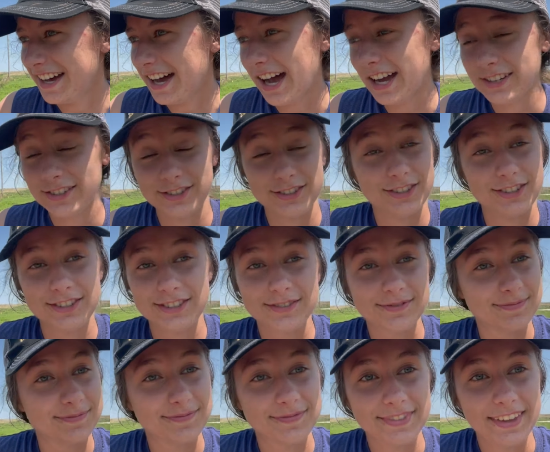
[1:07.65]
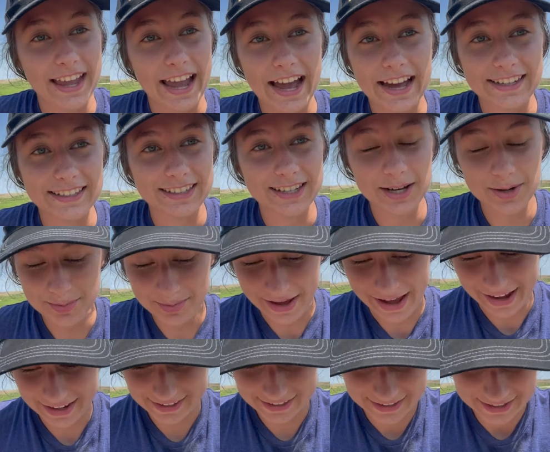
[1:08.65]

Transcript: I just had to come back.